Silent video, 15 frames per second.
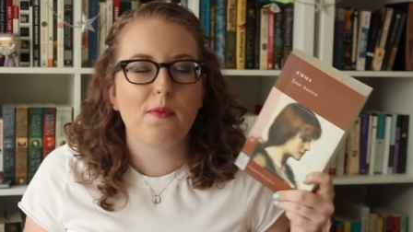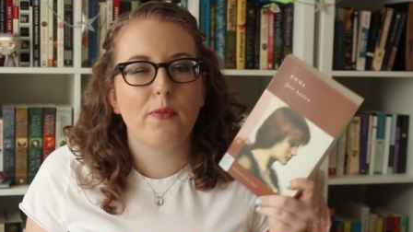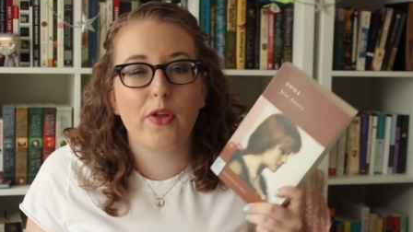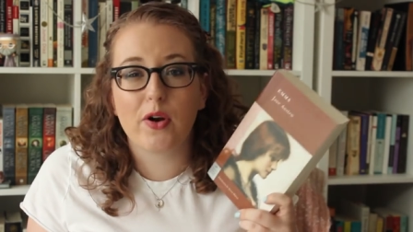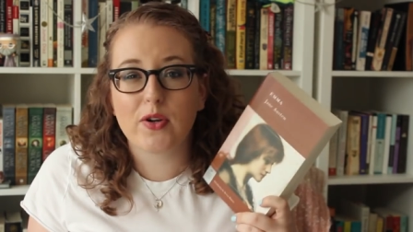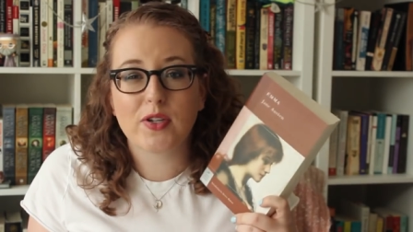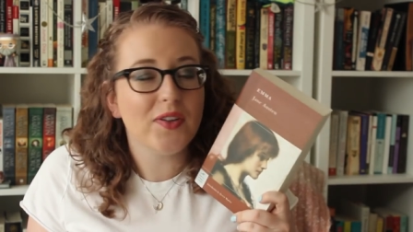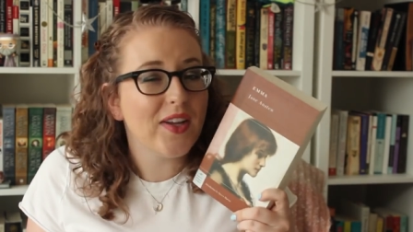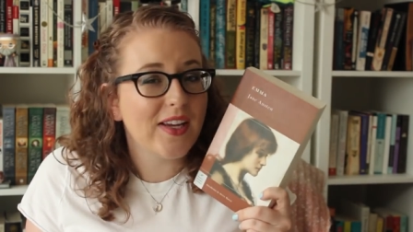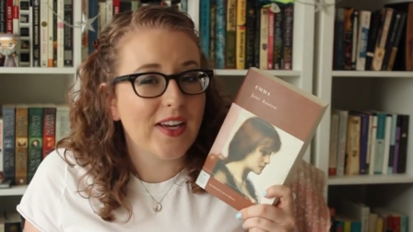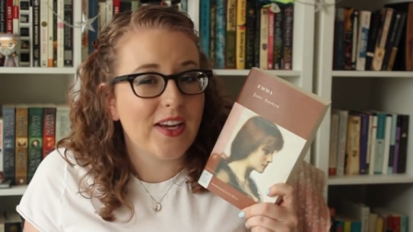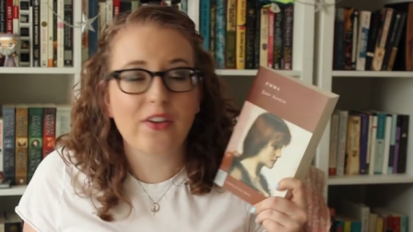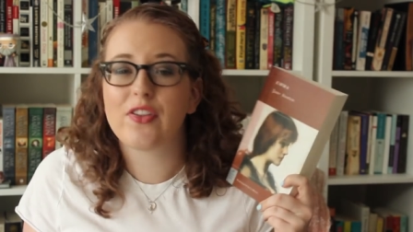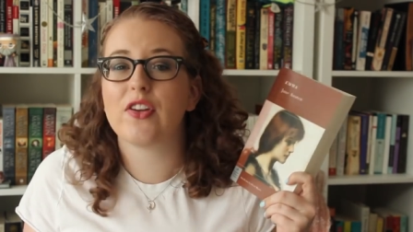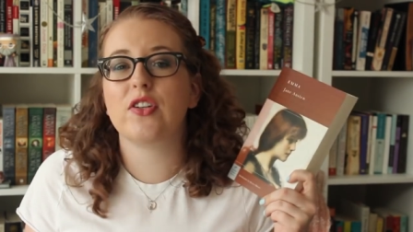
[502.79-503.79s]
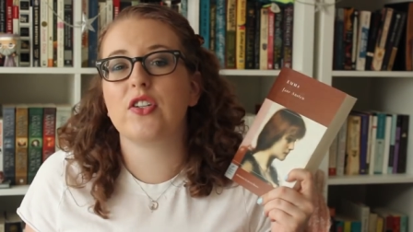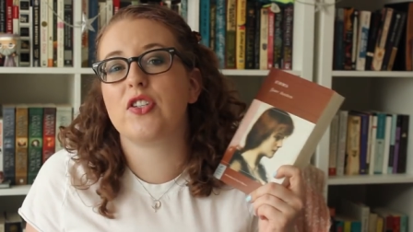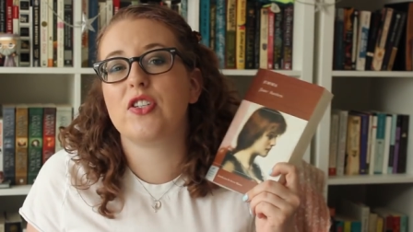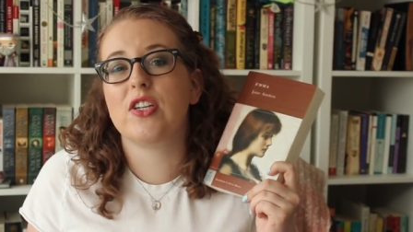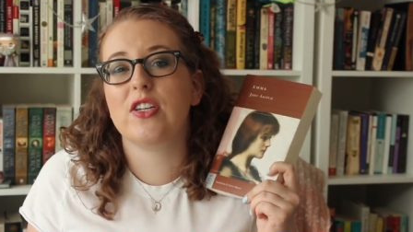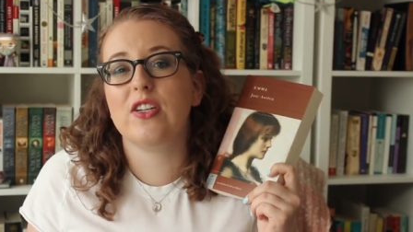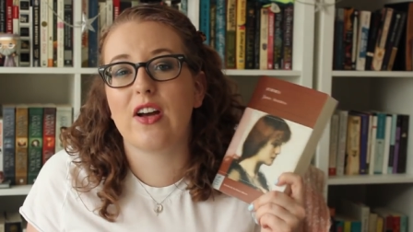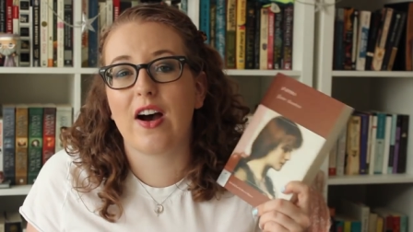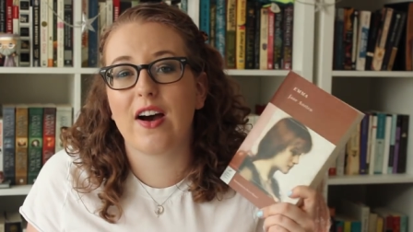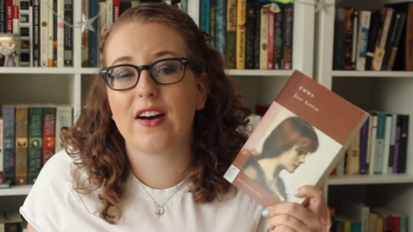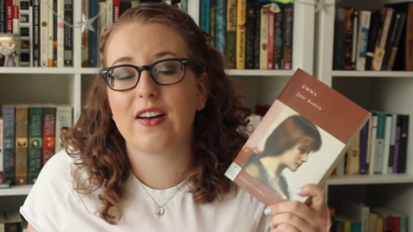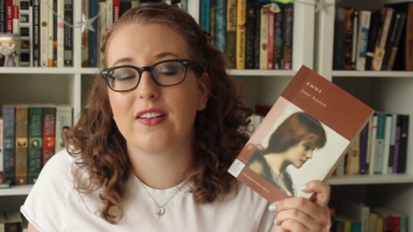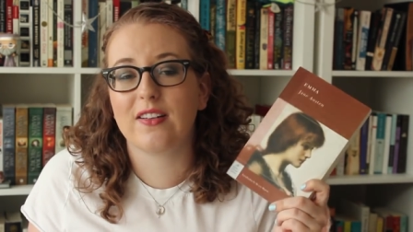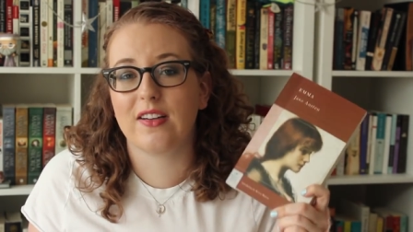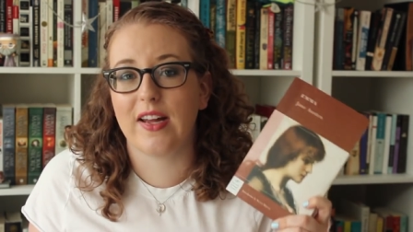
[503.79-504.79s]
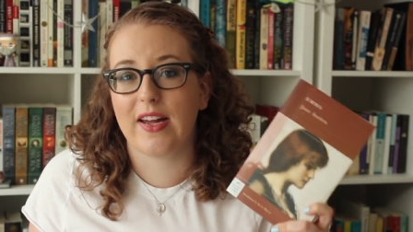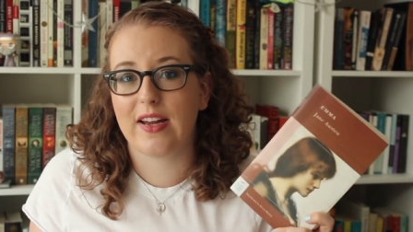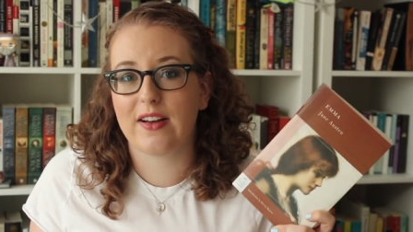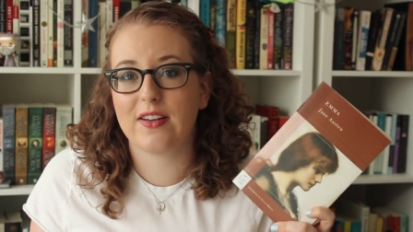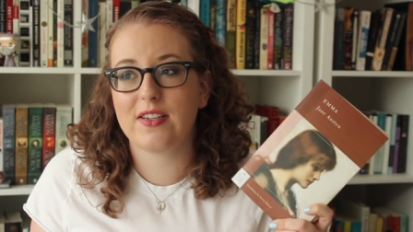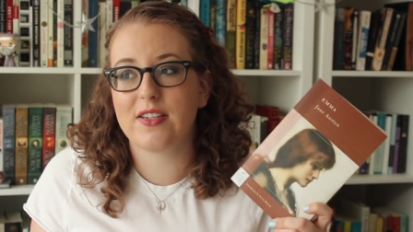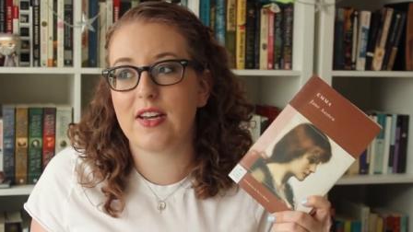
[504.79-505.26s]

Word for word: But there was something here that just did not land.